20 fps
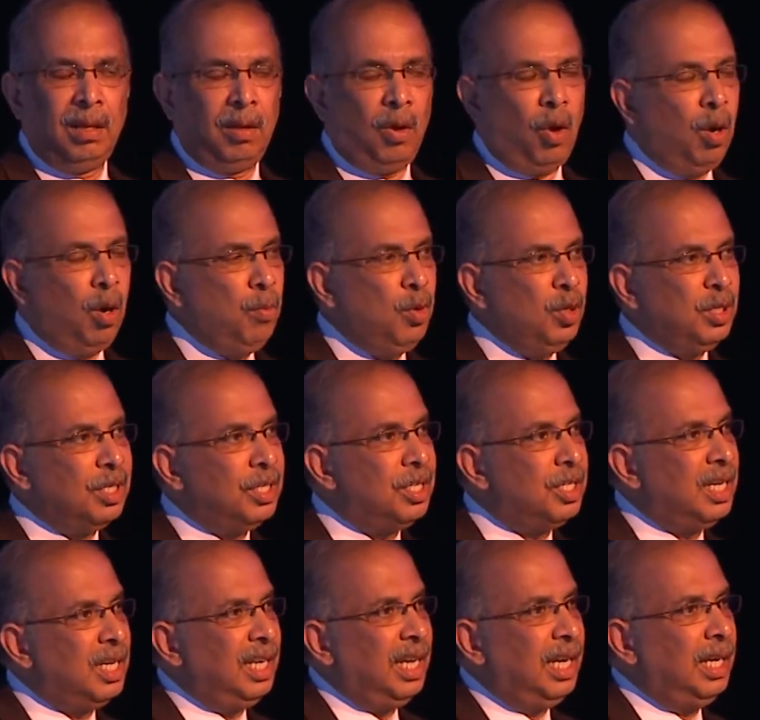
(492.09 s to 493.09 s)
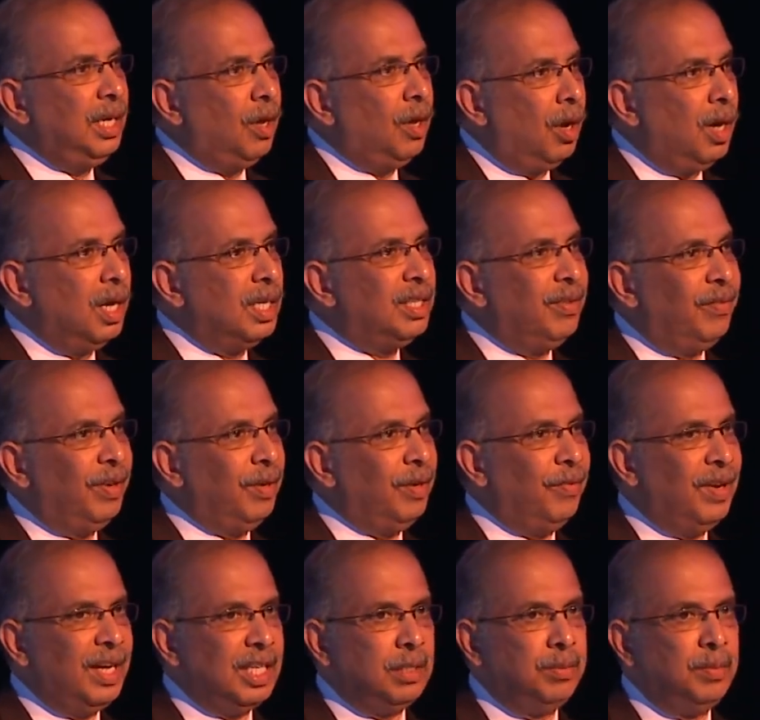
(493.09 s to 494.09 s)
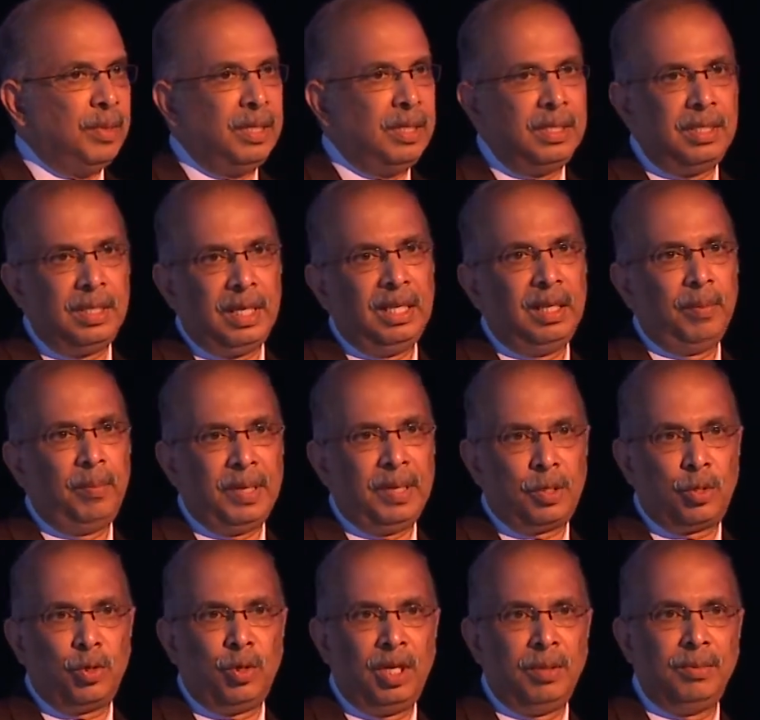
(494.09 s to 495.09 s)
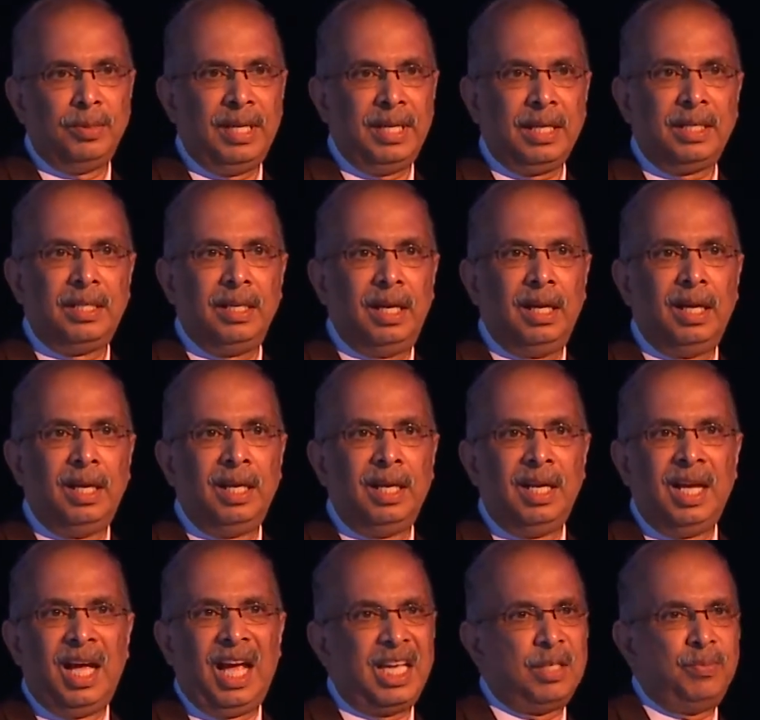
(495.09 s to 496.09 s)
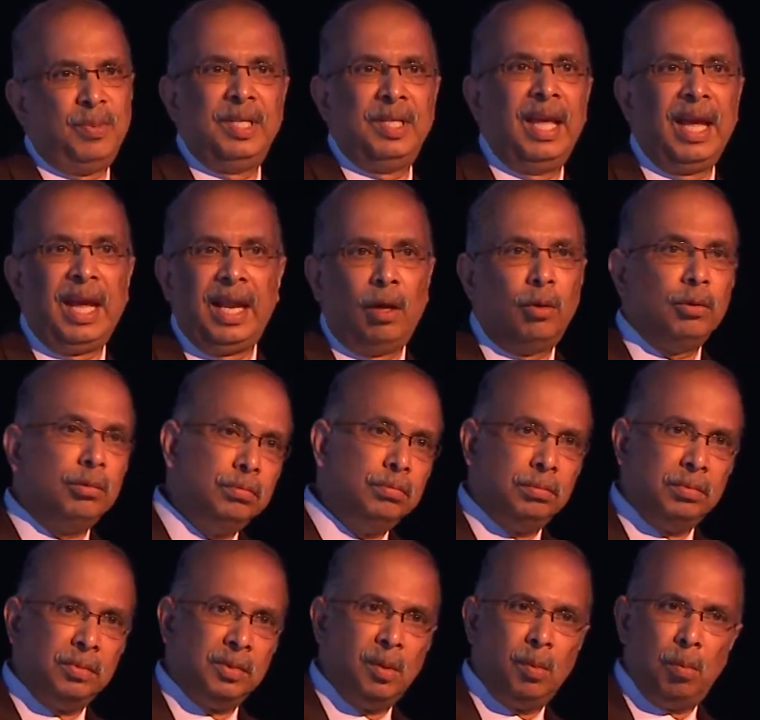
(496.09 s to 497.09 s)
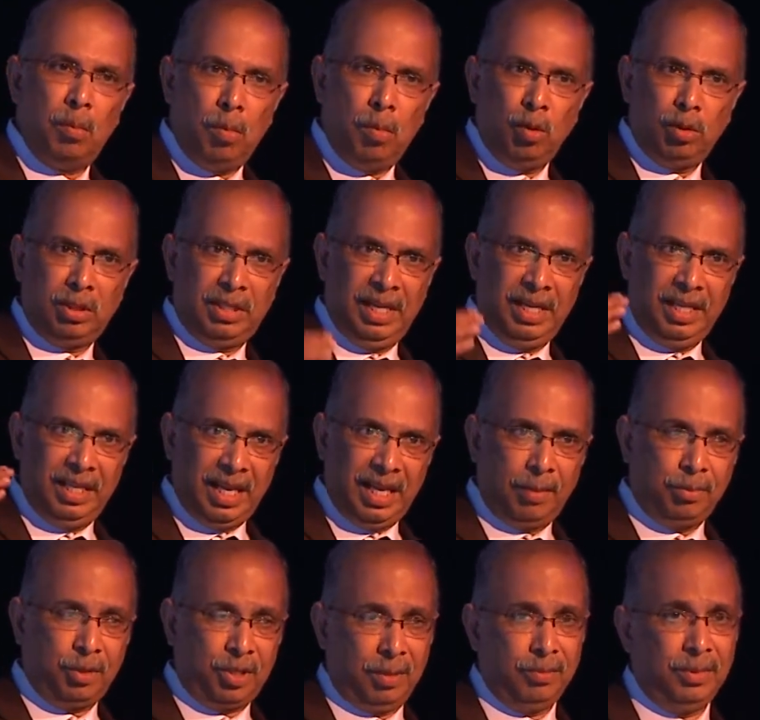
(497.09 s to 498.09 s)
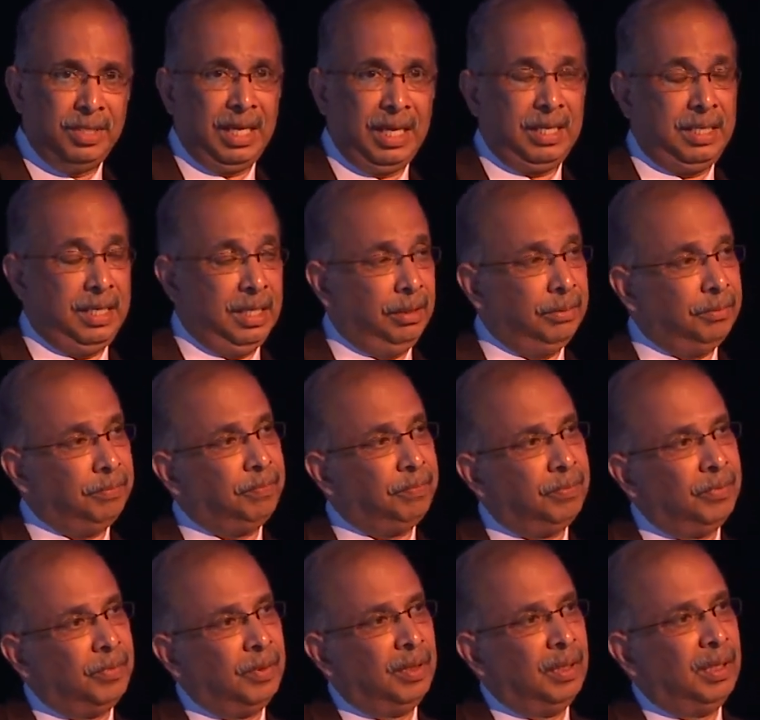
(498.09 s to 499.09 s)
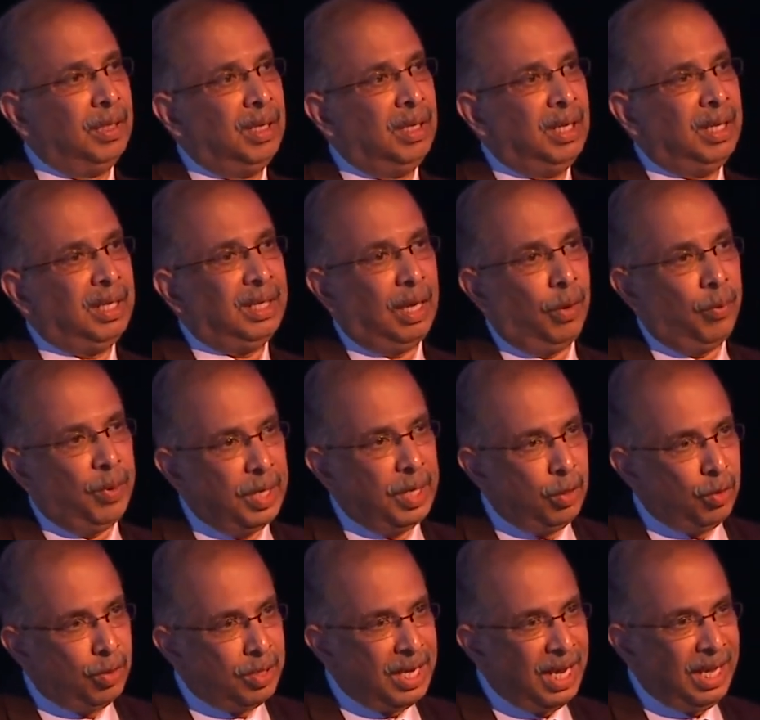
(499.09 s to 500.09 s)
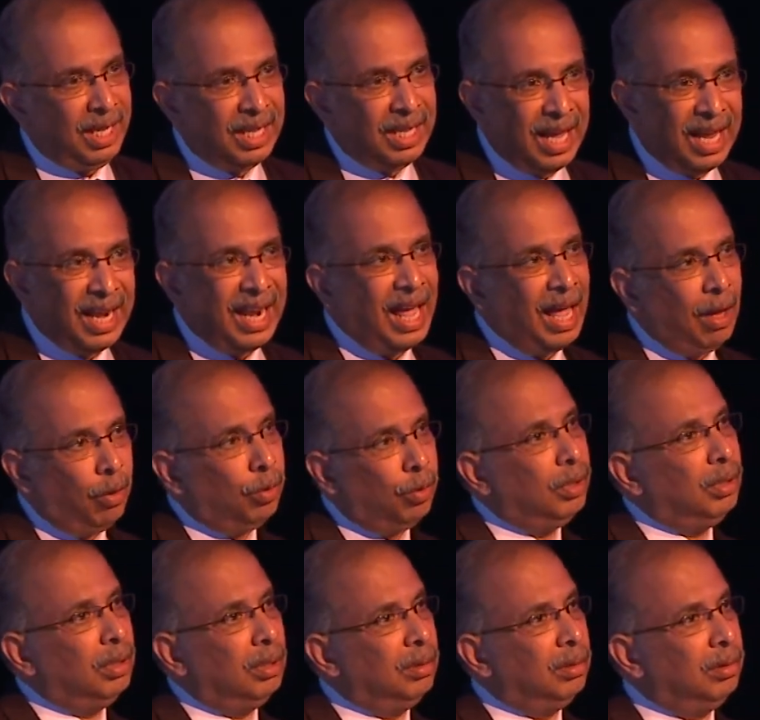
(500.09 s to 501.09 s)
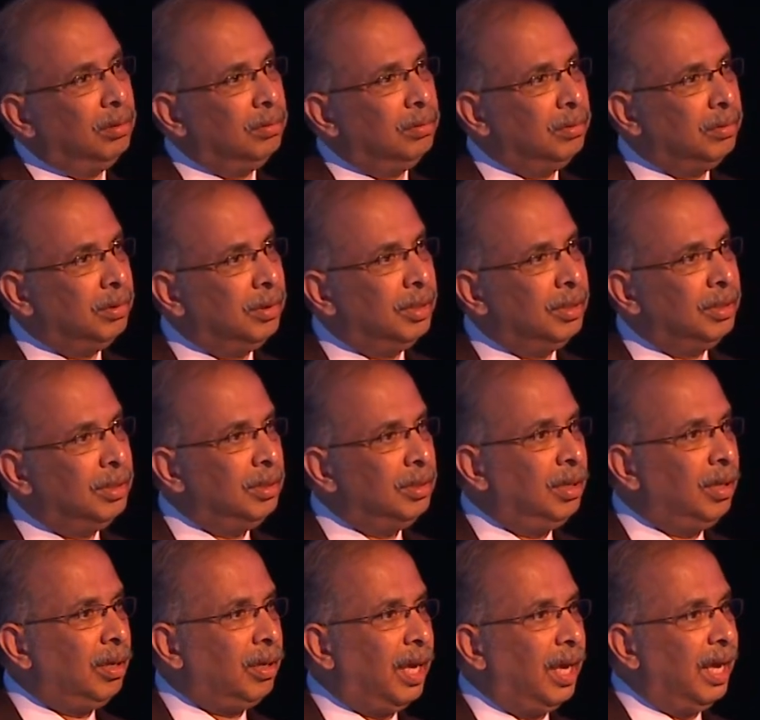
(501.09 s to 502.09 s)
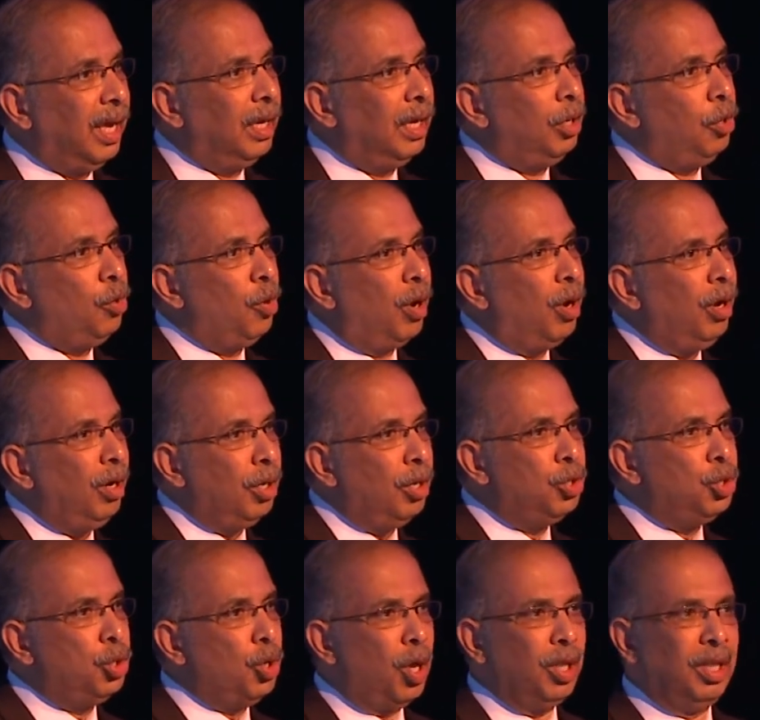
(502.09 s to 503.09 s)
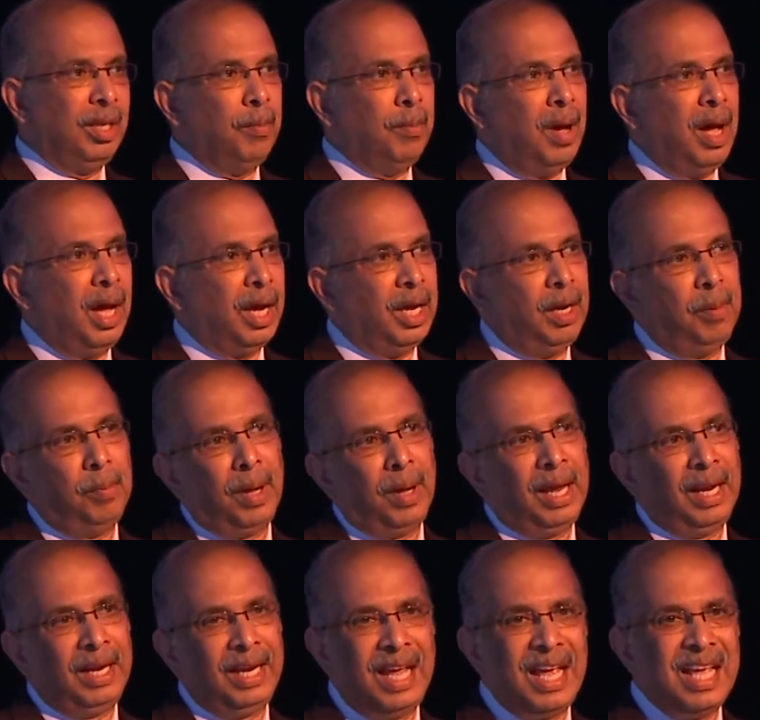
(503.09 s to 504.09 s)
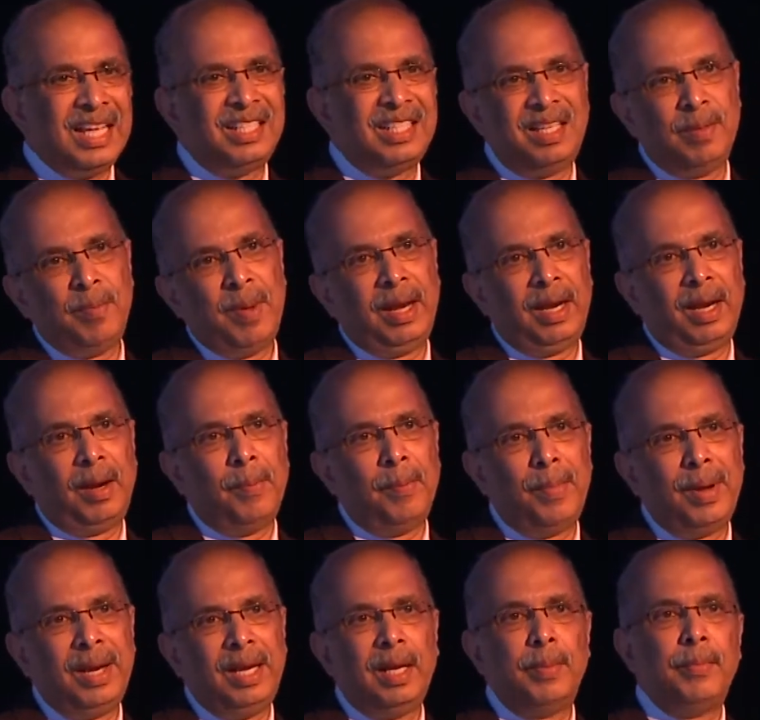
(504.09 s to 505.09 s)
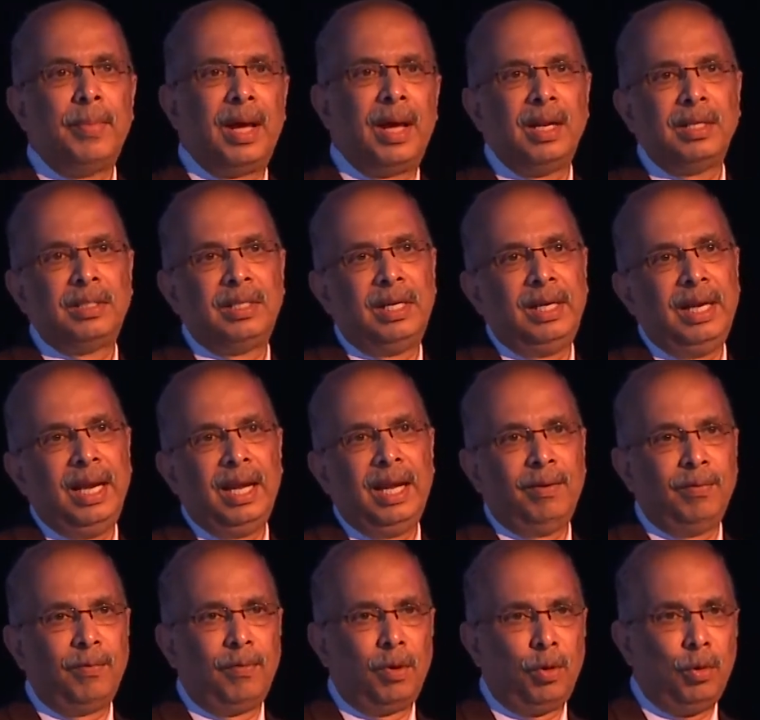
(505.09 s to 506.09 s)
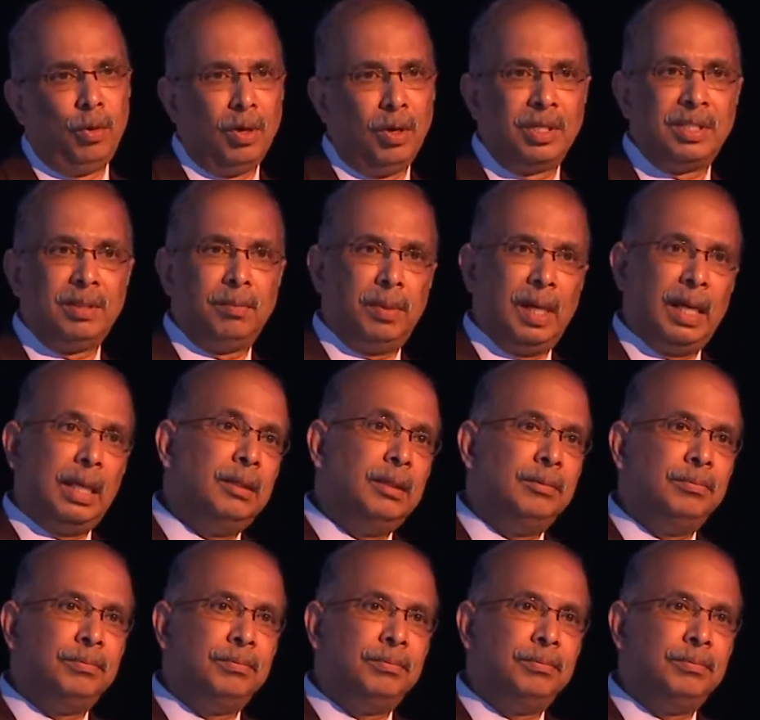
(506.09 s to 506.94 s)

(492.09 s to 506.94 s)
almost $1 trillion of investments in the petroleum sector has been taken out, mostly in the upstream sector. Now, when you take that out, okay, you're going to short the market by an estimated million barrels a day of crude oil supply.